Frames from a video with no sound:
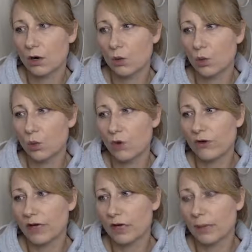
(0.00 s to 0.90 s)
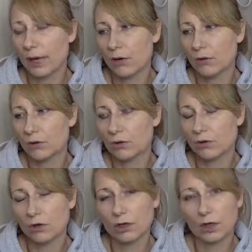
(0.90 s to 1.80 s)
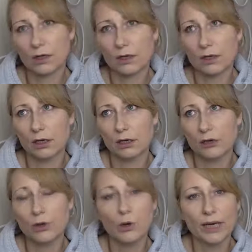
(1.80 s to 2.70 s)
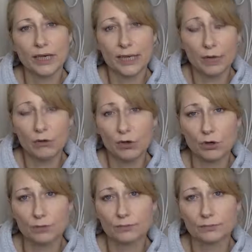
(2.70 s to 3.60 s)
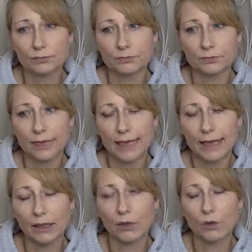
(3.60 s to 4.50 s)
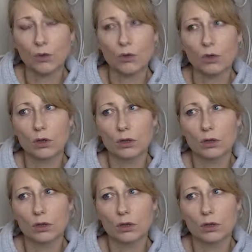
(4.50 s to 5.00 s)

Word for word: worrying about knowing the outcome, letting go,